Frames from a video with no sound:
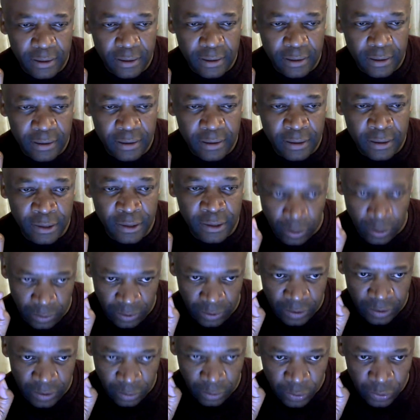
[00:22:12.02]

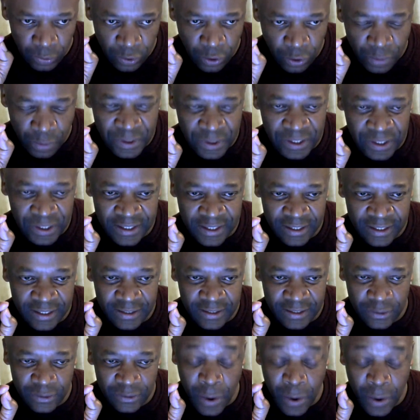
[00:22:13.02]
Those
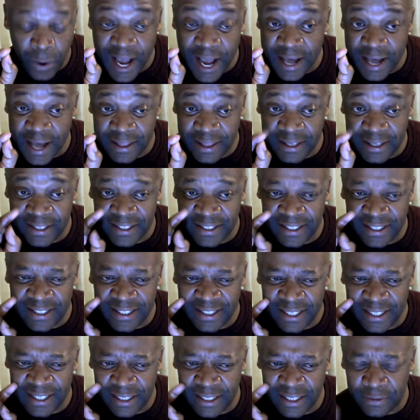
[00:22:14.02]
communities, why are they still
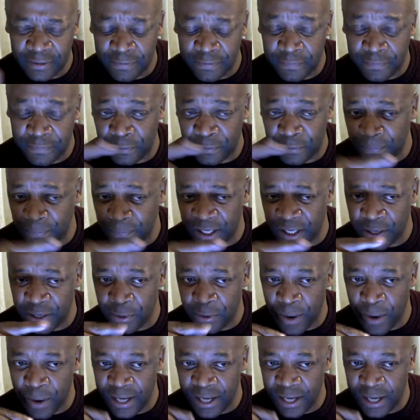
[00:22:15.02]
standing? From day
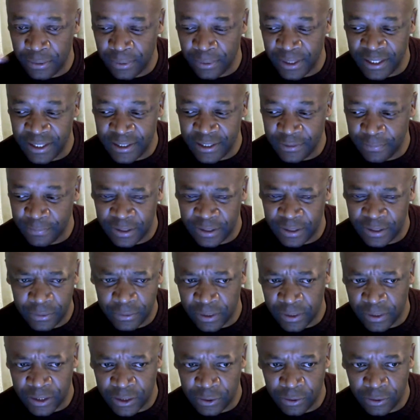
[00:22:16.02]
one when TBC
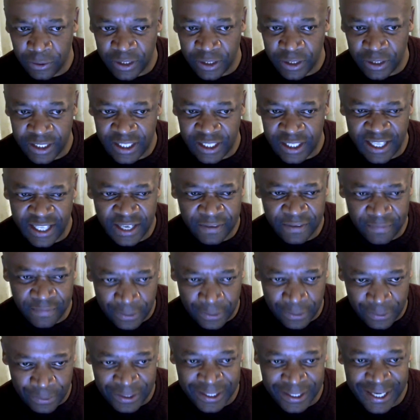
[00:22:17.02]
was launched, they never
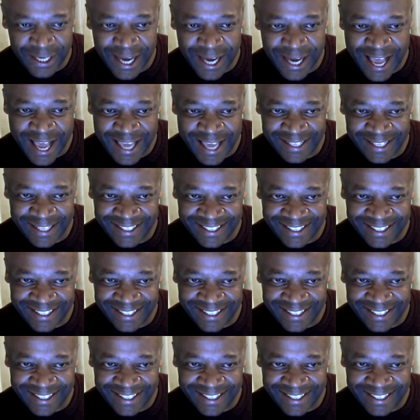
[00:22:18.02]
got tired.